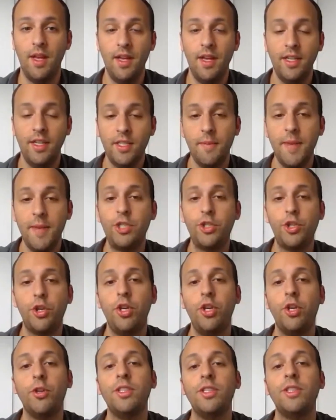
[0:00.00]
To make sure
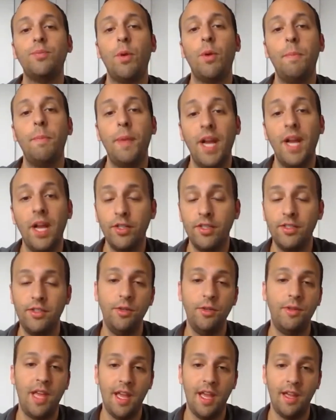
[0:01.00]
you're as prepared as
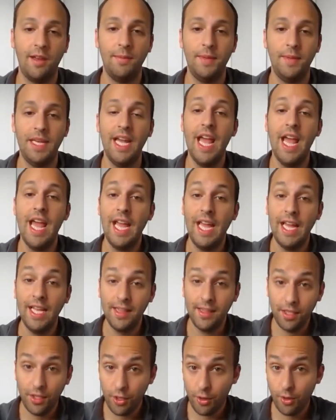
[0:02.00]
you can be,
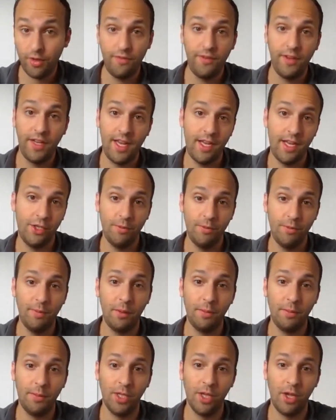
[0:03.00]
hit the notification
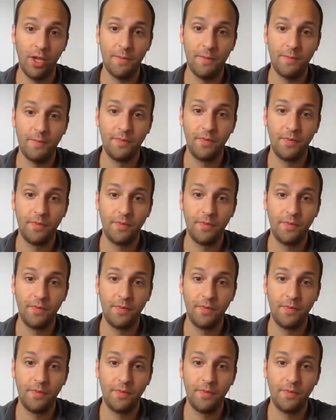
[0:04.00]
bell below.